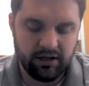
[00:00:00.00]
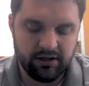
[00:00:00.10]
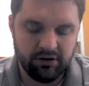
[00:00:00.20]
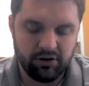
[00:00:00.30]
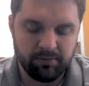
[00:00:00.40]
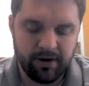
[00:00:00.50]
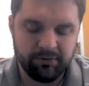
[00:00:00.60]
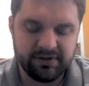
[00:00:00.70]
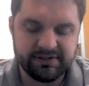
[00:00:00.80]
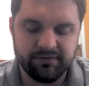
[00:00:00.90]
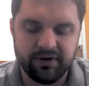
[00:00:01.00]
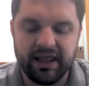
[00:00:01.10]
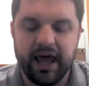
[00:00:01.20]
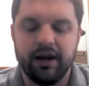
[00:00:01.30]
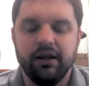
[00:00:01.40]
and you know the main reason for
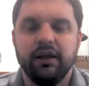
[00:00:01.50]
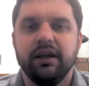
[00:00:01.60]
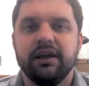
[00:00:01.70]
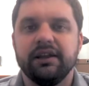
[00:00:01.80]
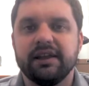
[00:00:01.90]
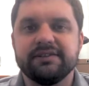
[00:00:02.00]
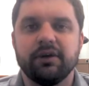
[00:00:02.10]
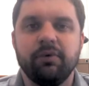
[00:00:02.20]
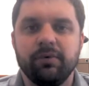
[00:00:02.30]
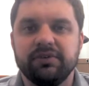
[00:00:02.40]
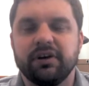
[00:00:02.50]
that. And that's like what we